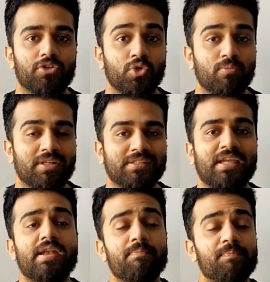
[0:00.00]
2 months
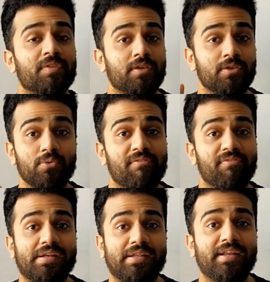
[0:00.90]
yet, you
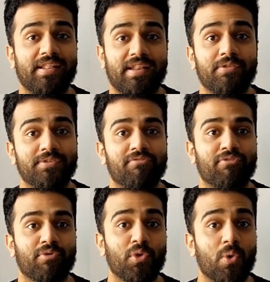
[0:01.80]
definitely need an NOC
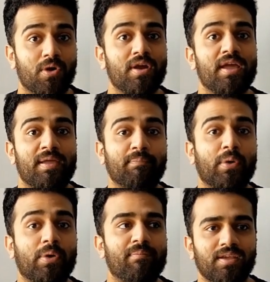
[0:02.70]
from your
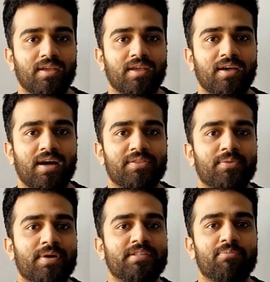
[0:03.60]
employer.
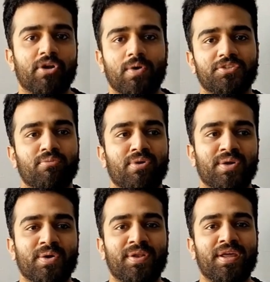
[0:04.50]
Otherwise, they put a question
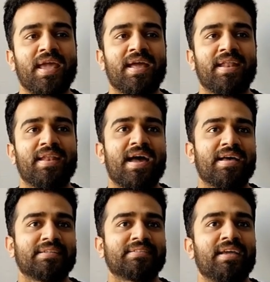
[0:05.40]
mark on it and
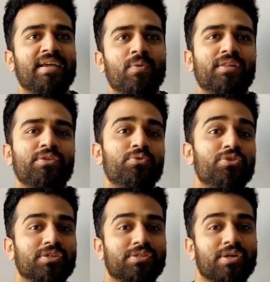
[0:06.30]
ask, well, you
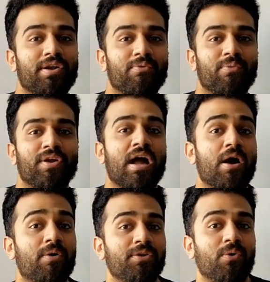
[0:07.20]
just started work,
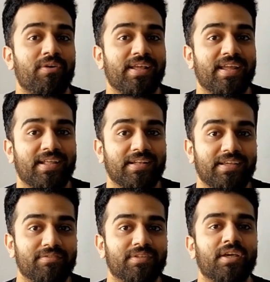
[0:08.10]
how are you already getting
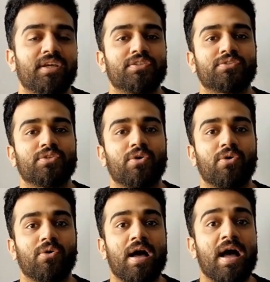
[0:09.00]
leaves?
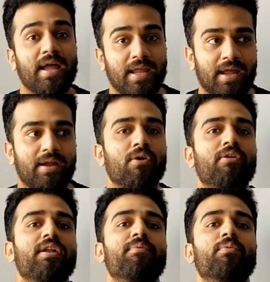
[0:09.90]
So I had
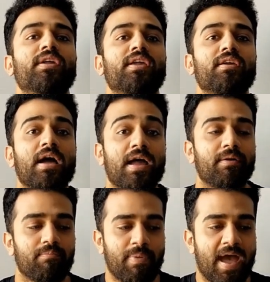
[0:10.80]
already been working, I
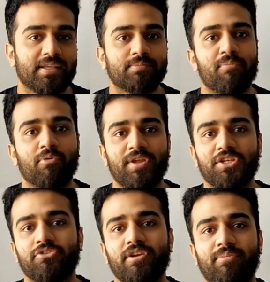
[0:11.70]
had passed my
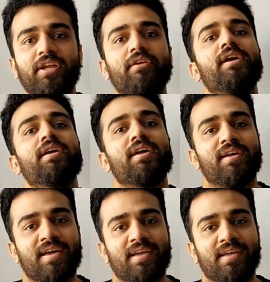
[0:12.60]
probationary period,
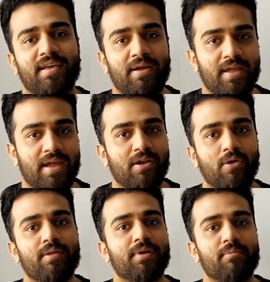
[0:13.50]
and I had
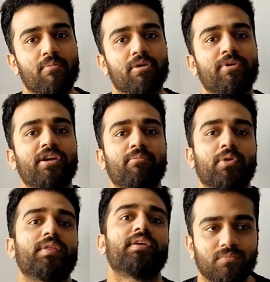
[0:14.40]
already become a permanent
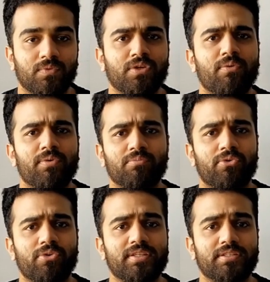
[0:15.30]
employee there. So it was
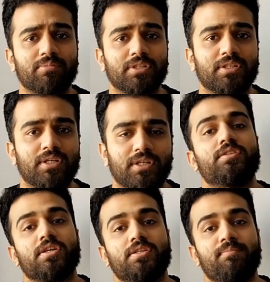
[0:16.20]
more reasonable.
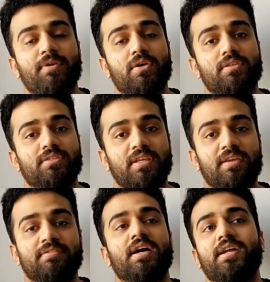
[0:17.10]
Just to be on the
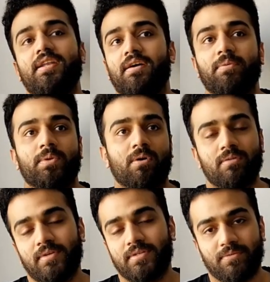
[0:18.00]
safe side, I would
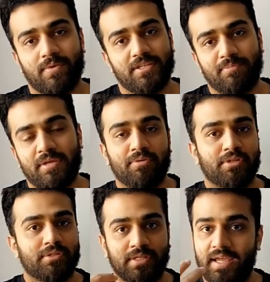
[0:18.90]
always advise
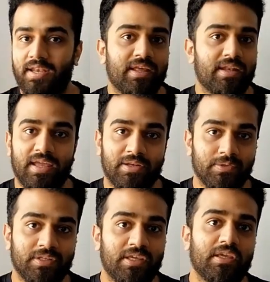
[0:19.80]
people to get an
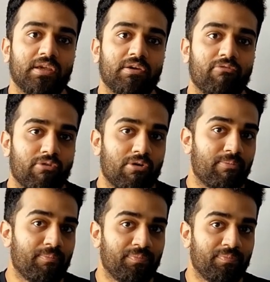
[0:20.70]
NOC
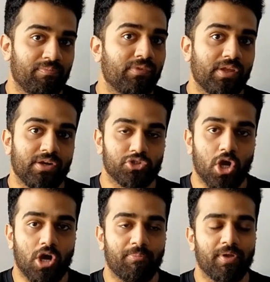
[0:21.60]
from their
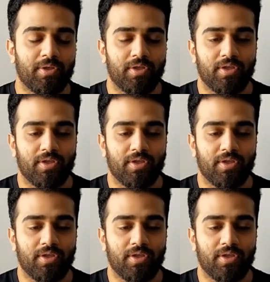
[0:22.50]
job.